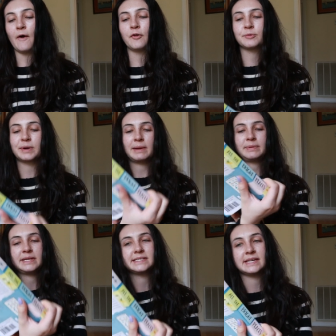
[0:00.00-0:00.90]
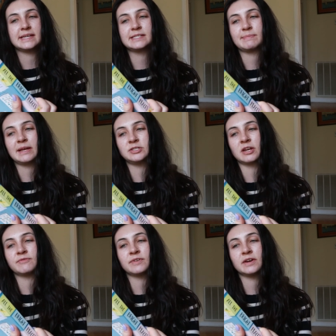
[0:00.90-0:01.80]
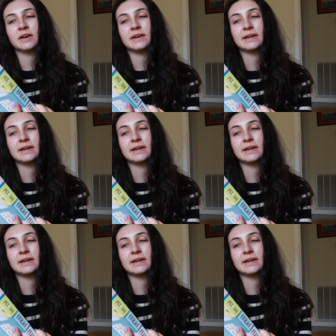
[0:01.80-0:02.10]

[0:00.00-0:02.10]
All the Bright Places by Jennifer